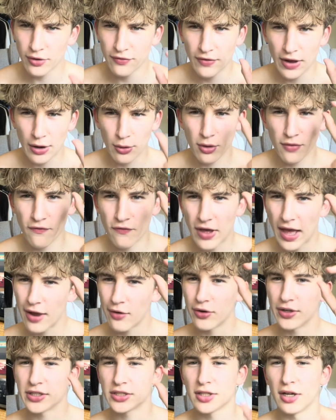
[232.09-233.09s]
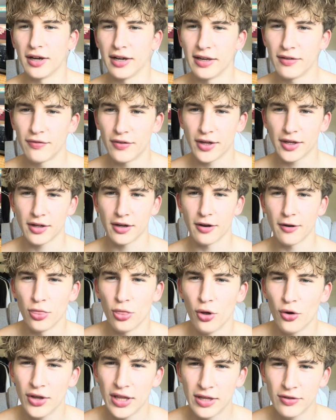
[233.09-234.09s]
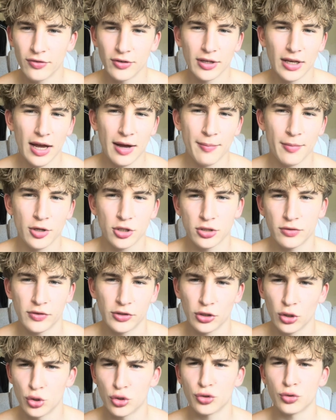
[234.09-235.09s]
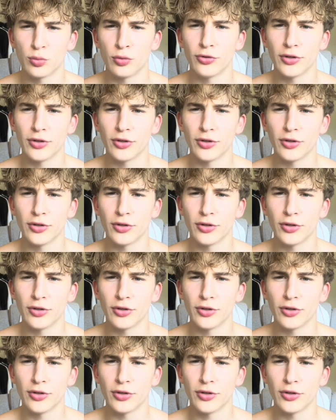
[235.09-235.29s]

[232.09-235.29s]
very, very slightly thicker. Not even that much of a noticeable